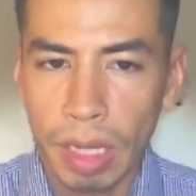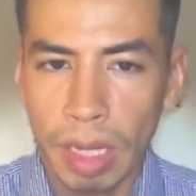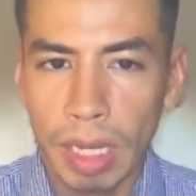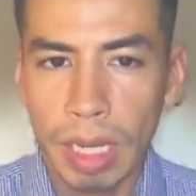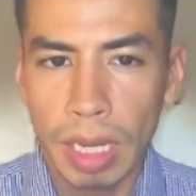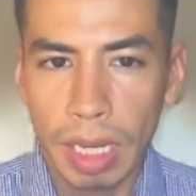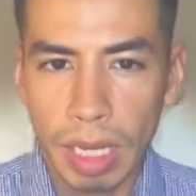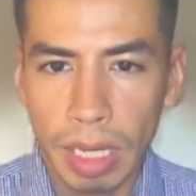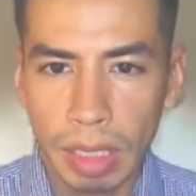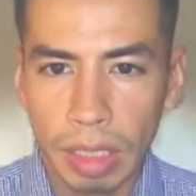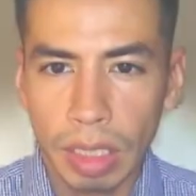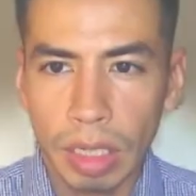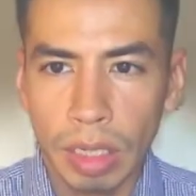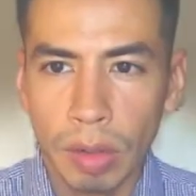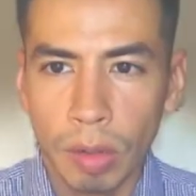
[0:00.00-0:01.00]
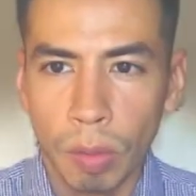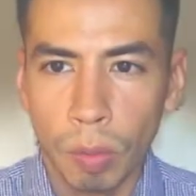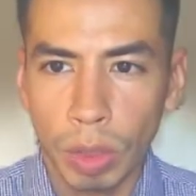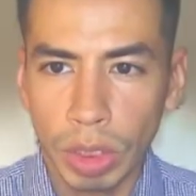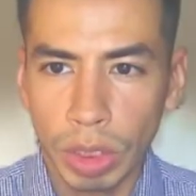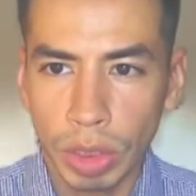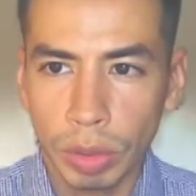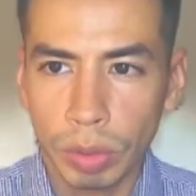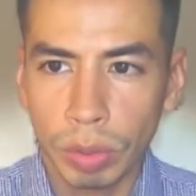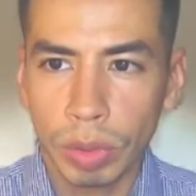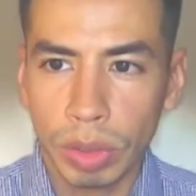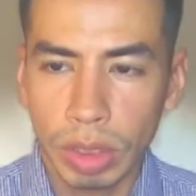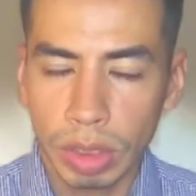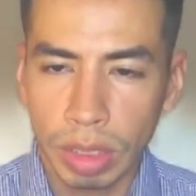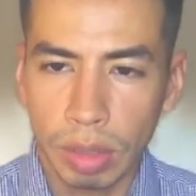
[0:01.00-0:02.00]
And what you will
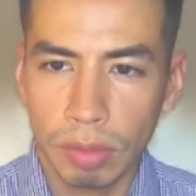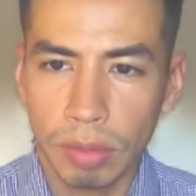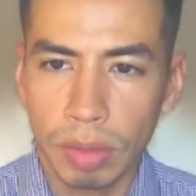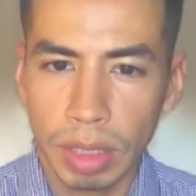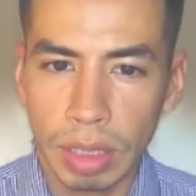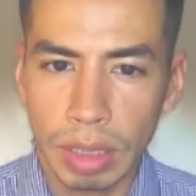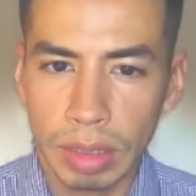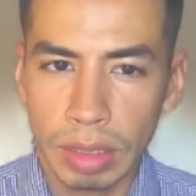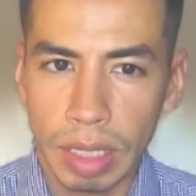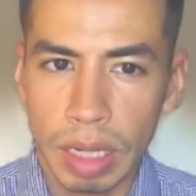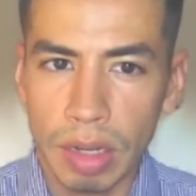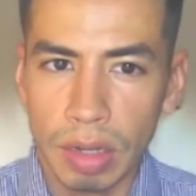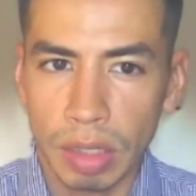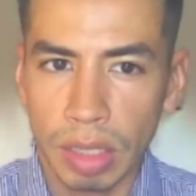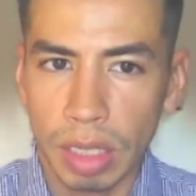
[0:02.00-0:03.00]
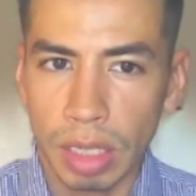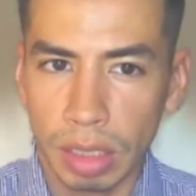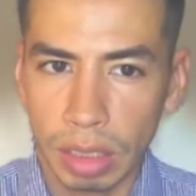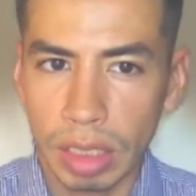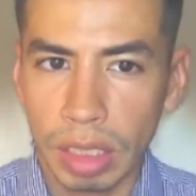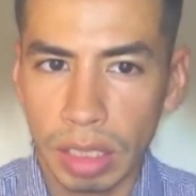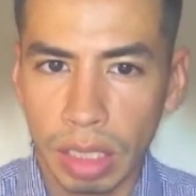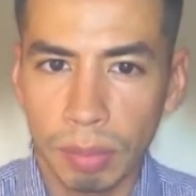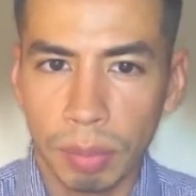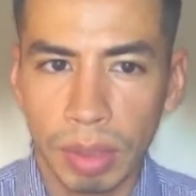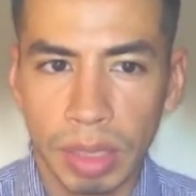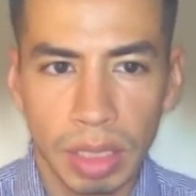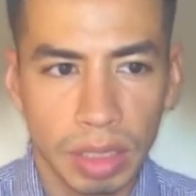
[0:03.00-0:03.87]
discover is that in cleaning companies,